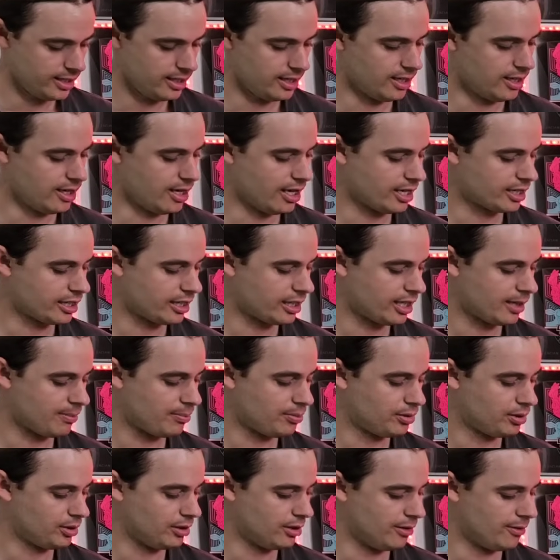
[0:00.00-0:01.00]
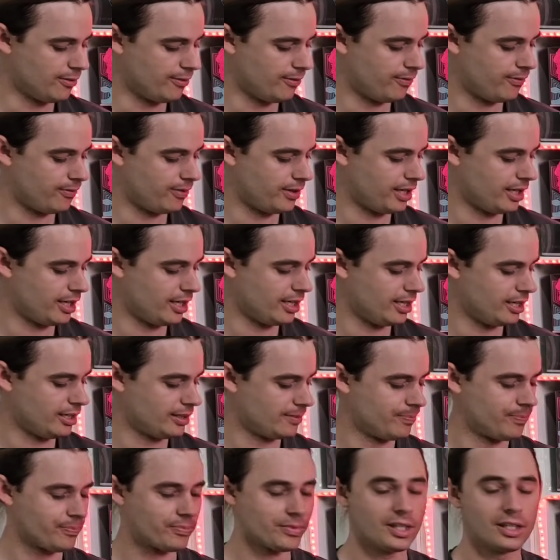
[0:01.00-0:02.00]
a couple
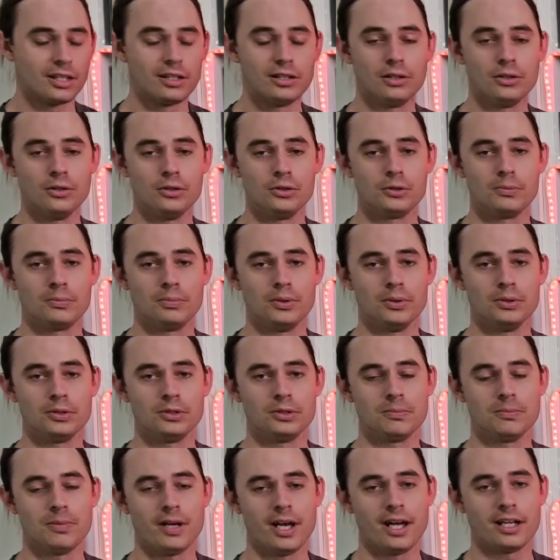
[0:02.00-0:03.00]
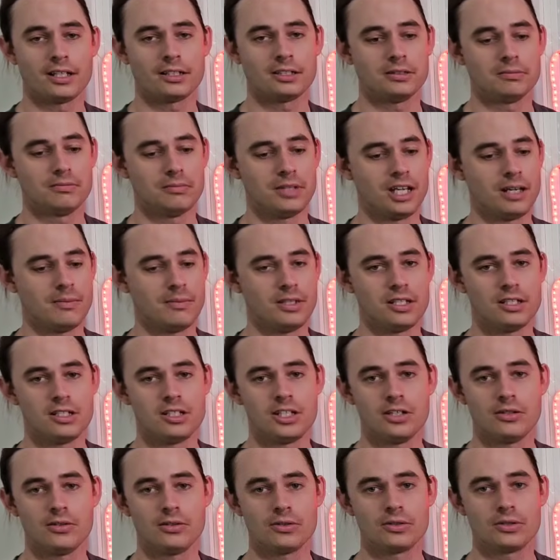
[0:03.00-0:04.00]
of loose booster packs and maybe a
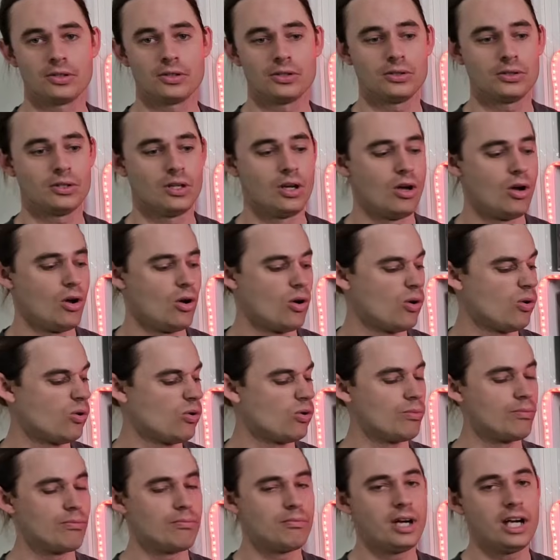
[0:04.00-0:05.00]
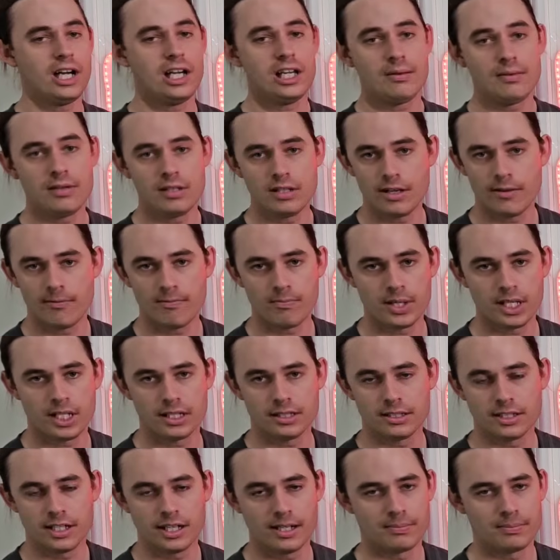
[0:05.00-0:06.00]
tin or two. Or maybe they've
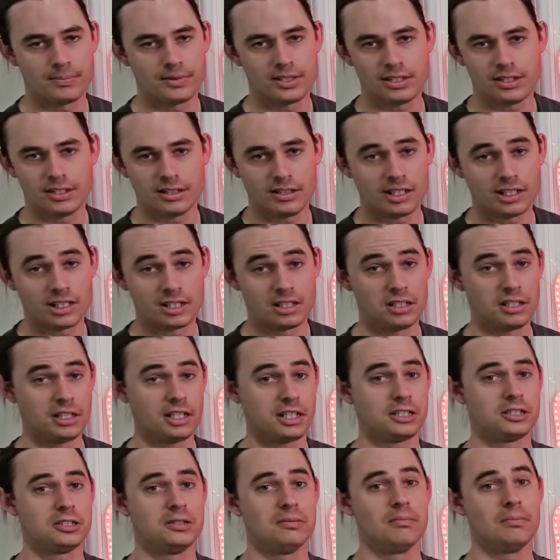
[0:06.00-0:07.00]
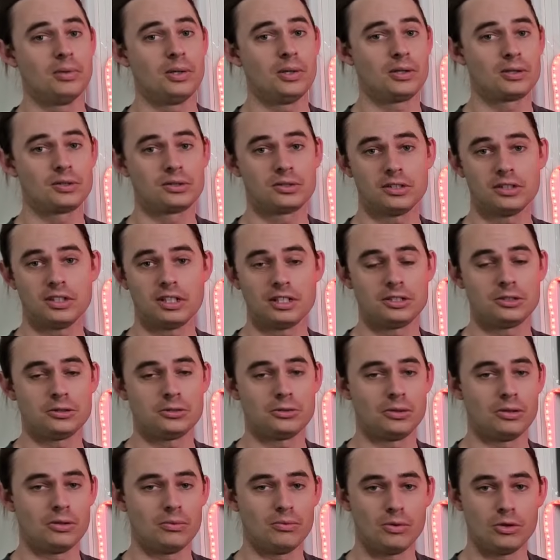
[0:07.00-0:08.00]
picked up, a collection box that they
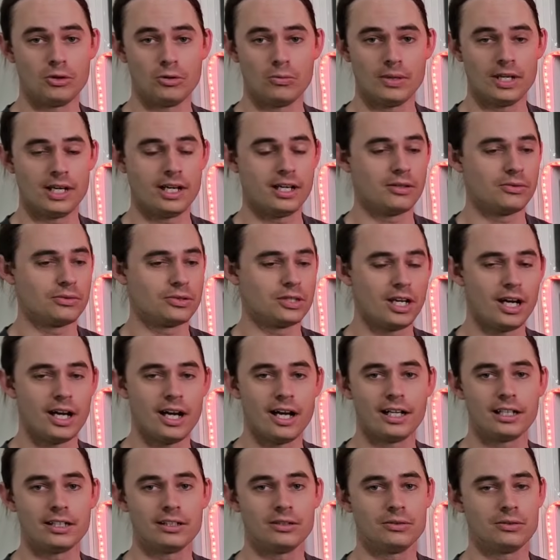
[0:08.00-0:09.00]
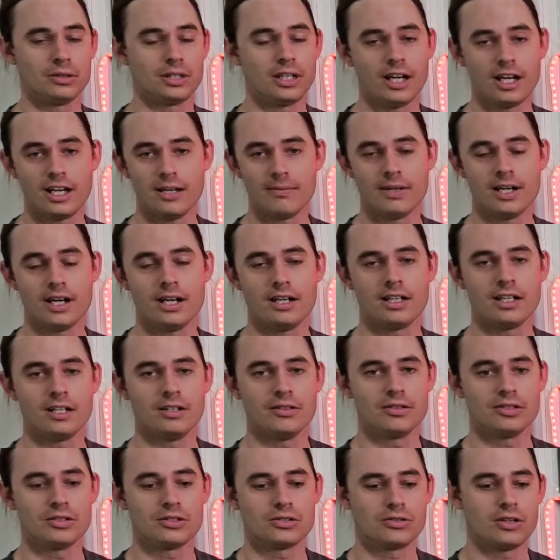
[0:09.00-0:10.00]
saw at Walmart or Target or Kmart
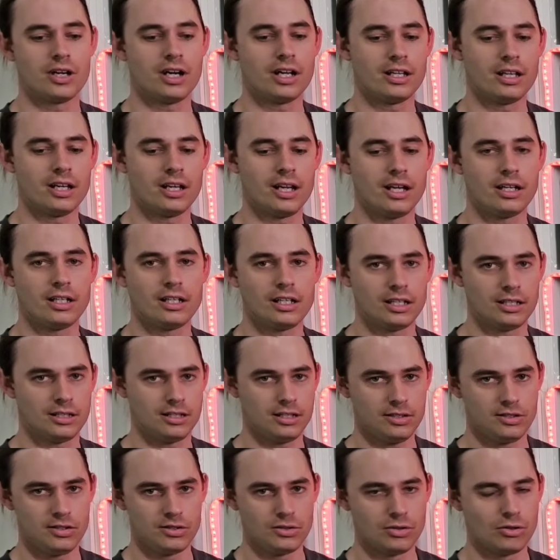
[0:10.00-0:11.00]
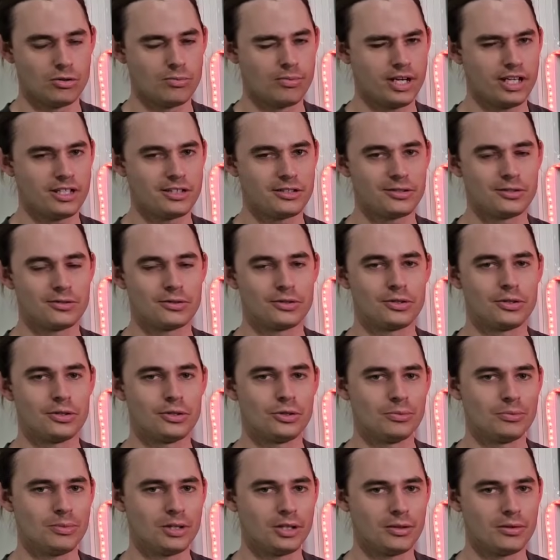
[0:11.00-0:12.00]
here in Australia. And again, this is all based on
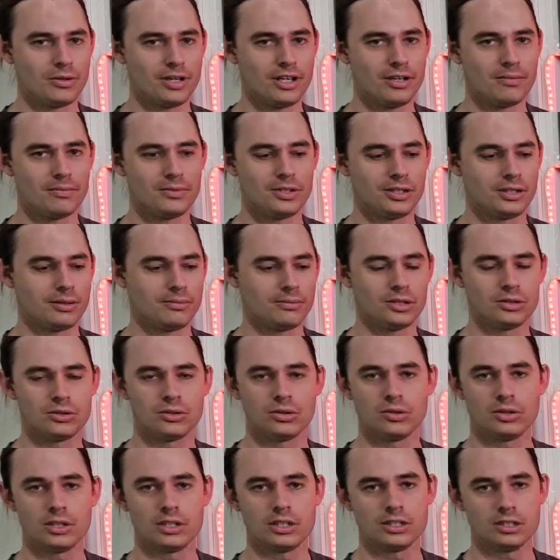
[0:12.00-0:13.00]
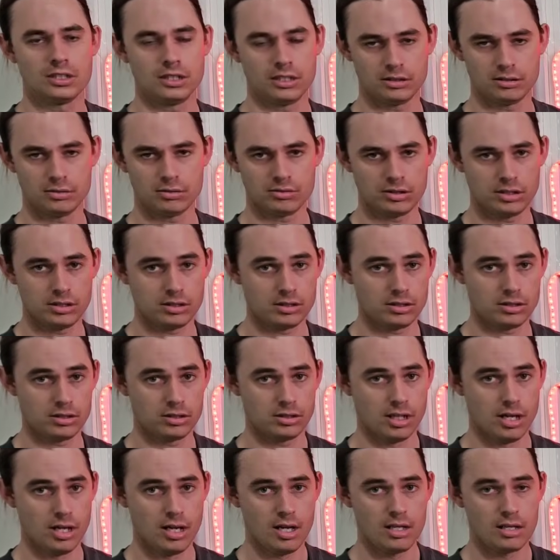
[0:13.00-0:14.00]
sealed, by the way. I'm not talking singles. This
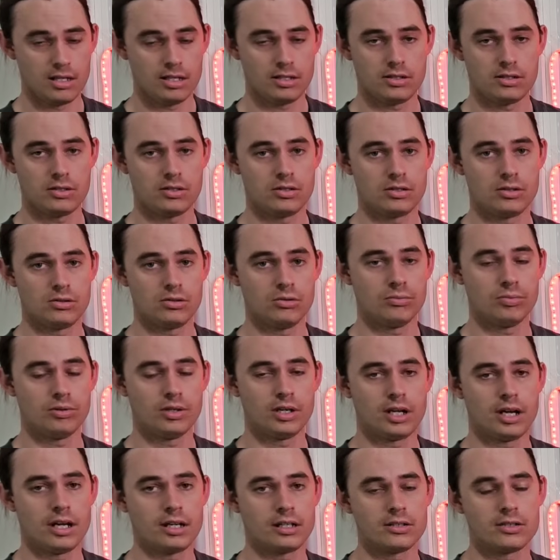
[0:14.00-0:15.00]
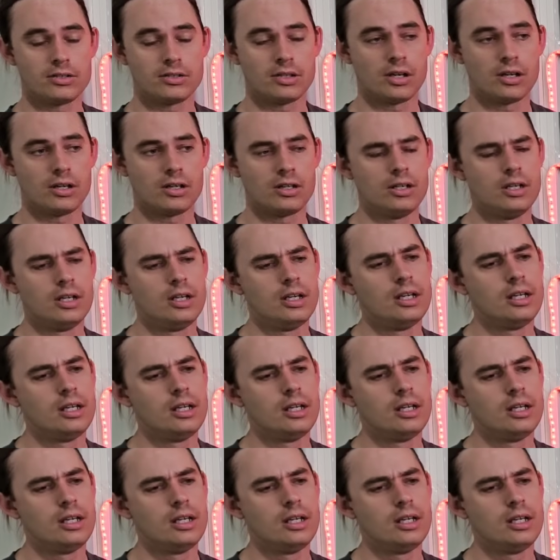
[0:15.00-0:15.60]
is sealed product. So,